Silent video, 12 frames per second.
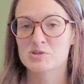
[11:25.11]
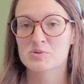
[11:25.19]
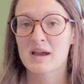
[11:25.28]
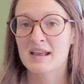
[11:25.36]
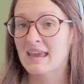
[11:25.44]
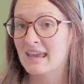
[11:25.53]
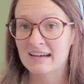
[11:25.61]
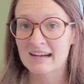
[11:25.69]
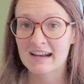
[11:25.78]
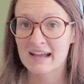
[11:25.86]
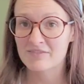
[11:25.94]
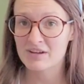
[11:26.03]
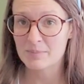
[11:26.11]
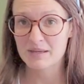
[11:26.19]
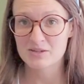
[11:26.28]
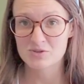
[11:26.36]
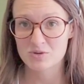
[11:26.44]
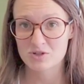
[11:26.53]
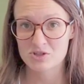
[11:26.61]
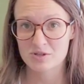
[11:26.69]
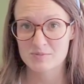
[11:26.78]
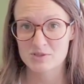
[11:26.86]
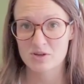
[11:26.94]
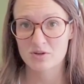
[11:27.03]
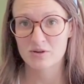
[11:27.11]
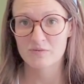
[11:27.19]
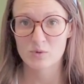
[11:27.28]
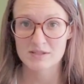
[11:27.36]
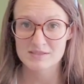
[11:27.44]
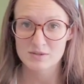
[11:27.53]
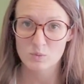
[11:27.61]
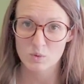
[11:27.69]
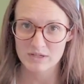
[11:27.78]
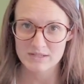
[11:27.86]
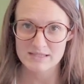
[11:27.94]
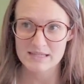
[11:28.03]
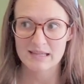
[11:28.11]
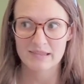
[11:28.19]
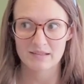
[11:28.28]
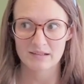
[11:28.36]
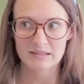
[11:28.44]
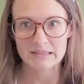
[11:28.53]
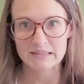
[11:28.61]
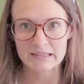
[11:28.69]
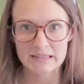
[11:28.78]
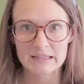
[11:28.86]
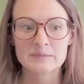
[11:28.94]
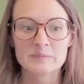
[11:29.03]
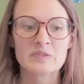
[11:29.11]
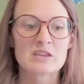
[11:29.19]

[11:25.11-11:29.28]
You cannot have non-Pandora charms on or avoids the warranty and the cleaning.